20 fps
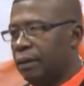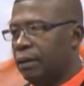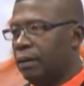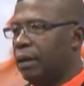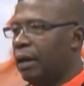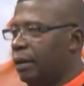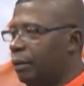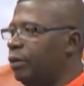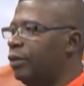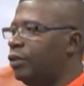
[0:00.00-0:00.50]

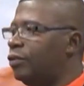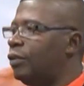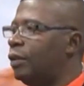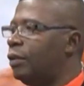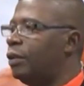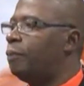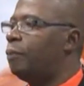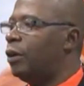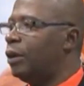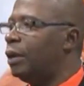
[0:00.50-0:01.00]
let me just,
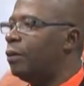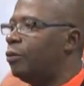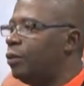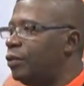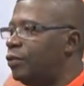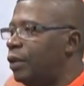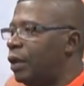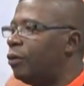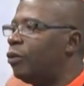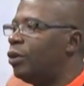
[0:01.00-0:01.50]
the point I'm
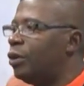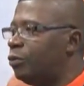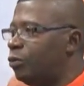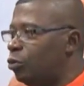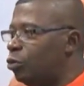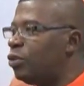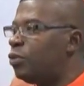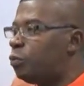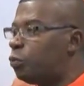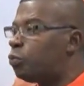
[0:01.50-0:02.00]
raising, I'm going to
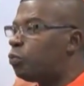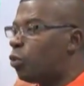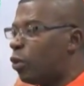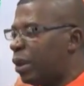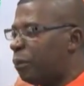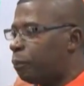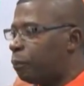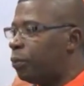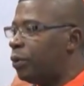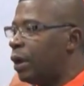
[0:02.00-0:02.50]
do this
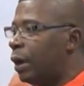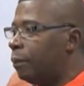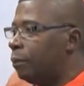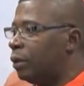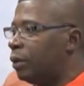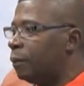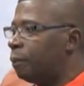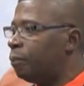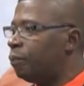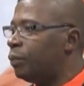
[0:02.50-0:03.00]
quick
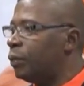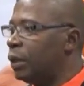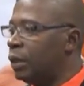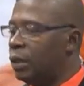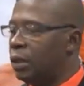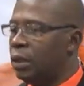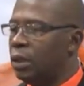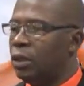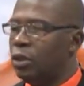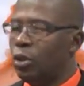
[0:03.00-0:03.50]
preamble.
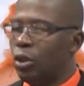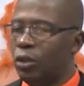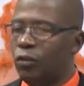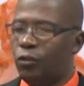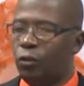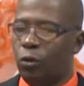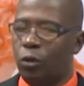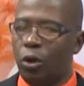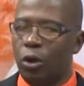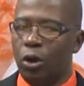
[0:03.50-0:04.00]
Not
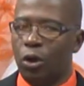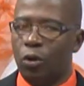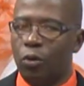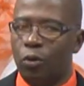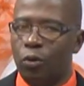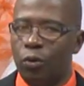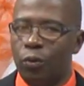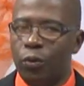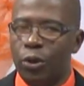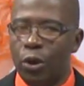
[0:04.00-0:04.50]
so long
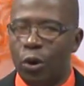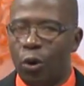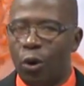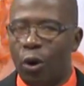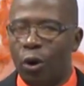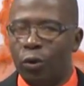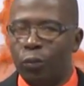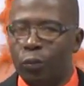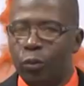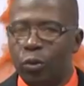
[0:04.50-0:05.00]
ago, we
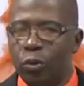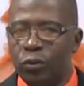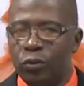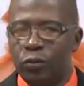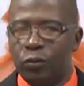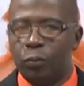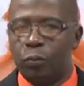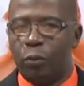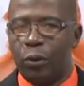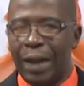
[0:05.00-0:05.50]

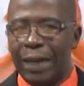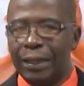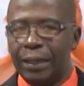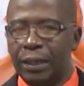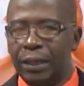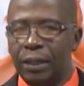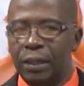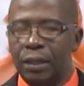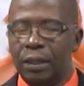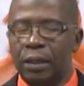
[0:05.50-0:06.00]
almost
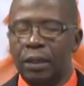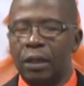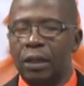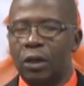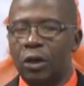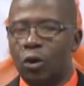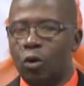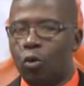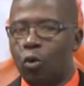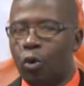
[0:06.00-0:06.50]
branded
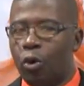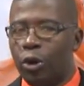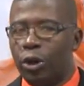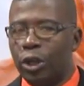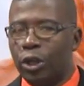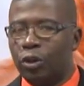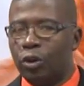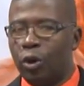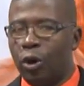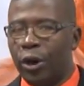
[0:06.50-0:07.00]

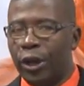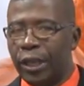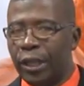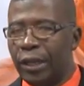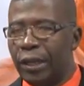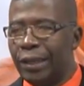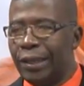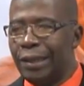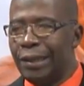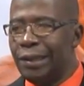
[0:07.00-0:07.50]
coconut
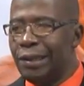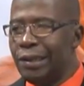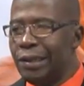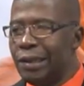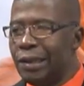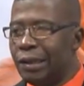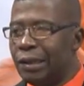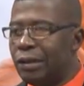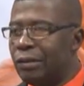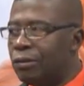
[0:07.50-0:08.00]
oil
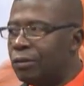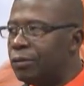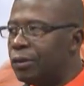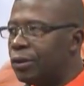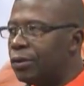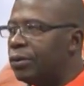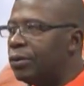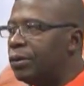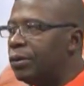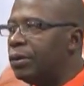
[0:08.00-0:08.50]
illegal in
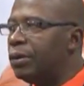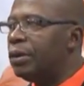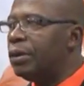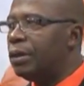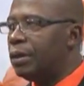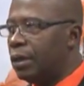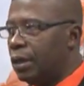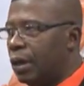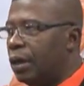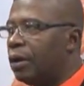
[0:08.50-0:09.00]
Tobago.
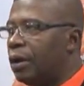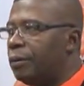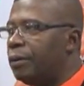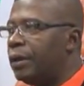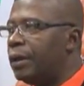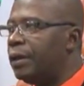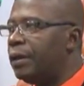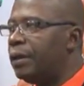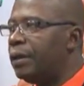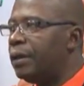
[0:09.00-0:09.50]
Come in, eh?